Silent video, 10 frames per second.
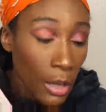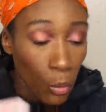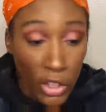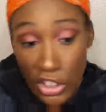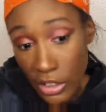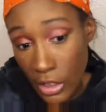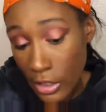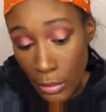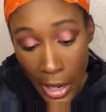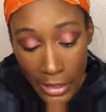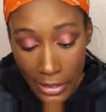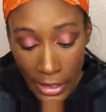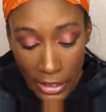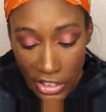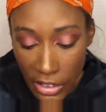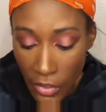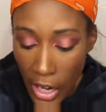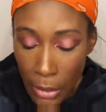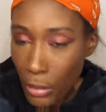which is my aesthetic and just fine.